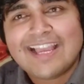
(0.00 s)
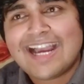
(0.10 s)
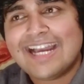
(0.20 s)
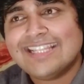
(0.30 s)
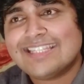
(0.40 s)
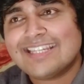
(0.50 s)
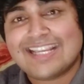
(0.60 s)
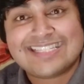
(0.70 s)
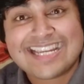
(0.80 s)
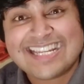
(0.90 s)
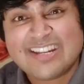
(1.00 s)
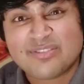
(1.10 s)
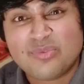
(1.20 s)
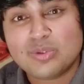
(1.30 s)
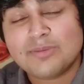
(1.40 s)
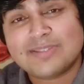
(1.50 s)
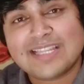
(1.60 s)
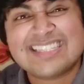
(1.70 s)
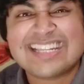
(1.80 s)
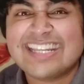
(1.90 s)
And uh, yeah, second year is
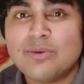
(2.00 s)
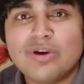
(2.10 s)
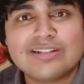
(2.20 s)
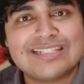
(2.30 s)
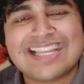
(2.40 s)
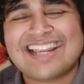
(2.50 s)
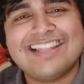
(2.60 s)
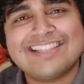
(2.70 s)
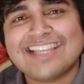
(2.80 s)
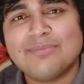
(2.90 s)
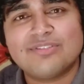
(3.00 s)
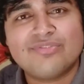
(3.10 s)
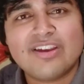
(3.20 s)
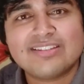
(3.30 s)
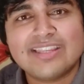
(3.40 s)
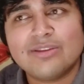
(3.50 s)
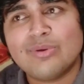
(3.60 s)
40%. Second year works exactly the same as first year.